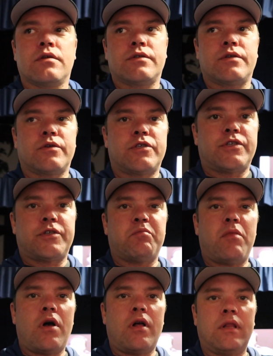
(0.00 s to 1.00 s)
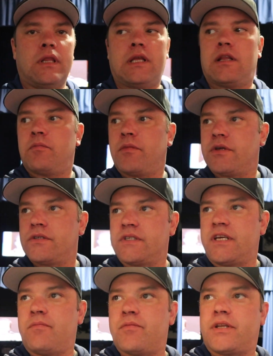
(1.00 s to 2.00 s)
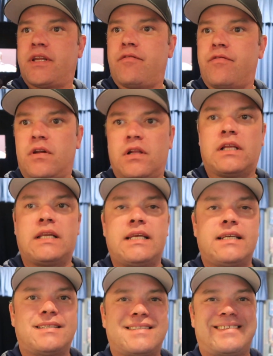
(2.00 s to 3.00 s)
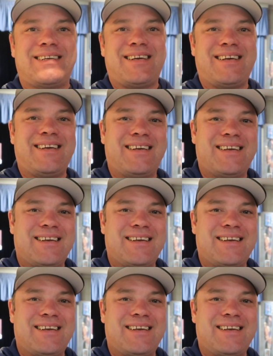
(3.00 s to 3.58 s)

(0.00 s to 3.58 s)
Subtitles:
So small little museum, but definitely neat to see.